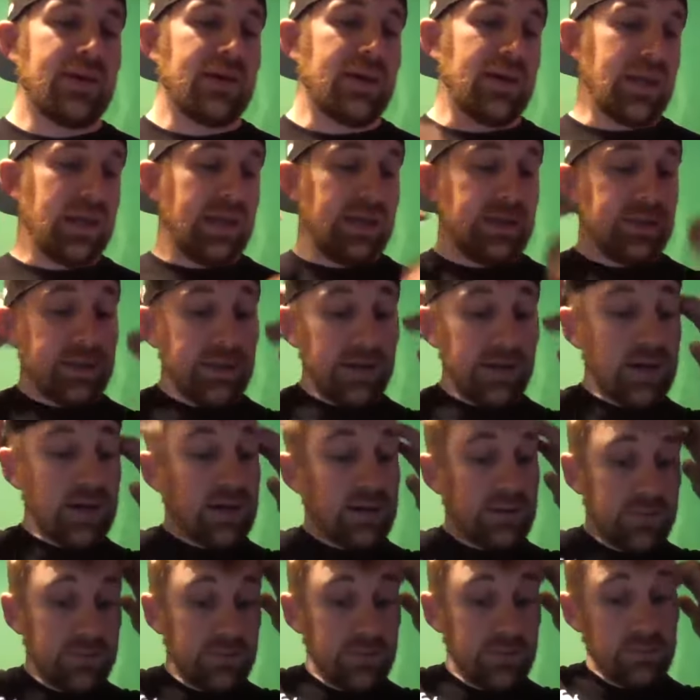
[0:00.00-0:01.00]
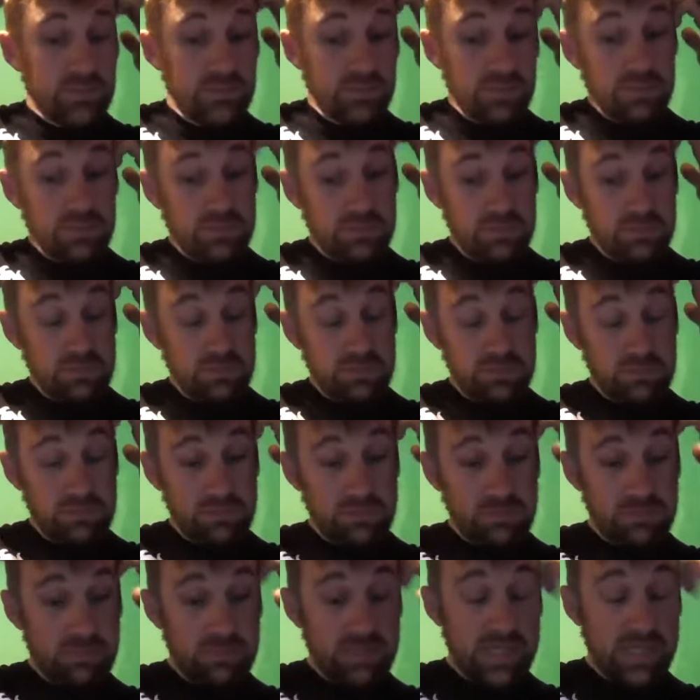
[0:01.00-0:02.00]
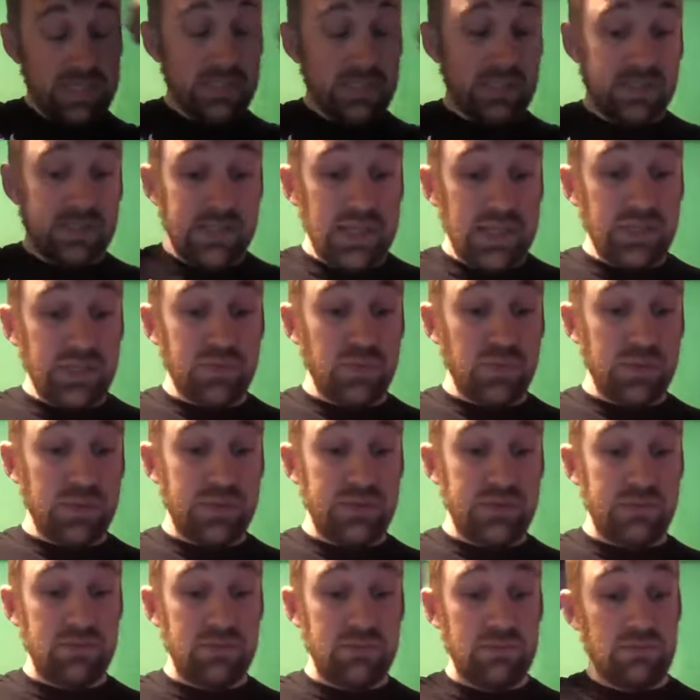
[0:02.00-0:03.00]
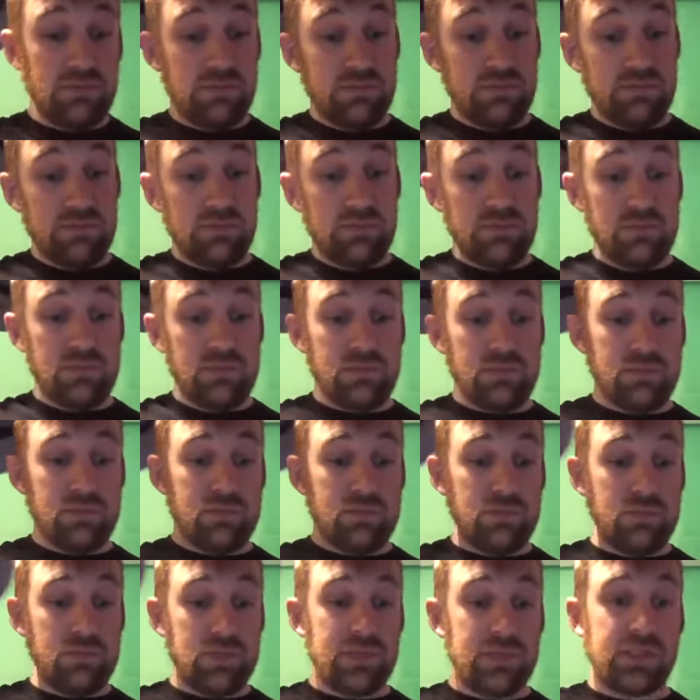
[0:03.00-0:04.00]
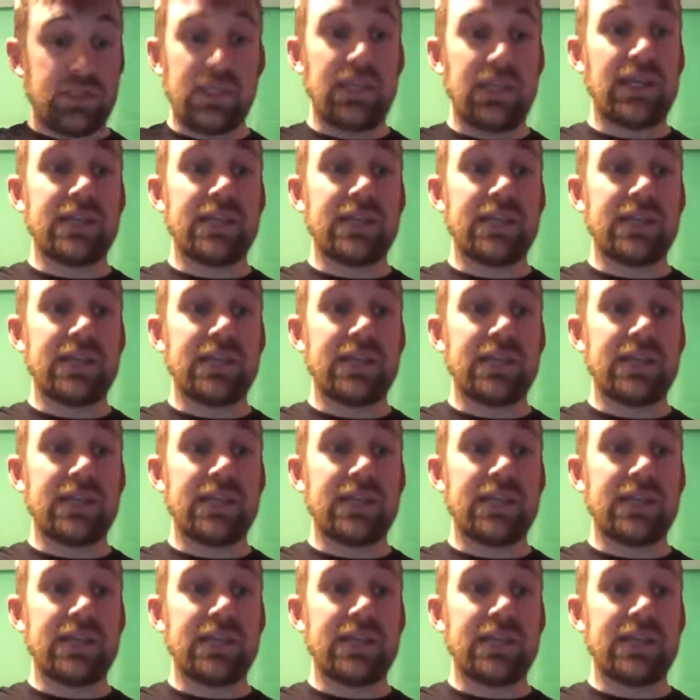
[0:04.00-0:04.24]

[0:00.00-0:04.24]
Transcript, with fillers: And uh, that's that's what the seed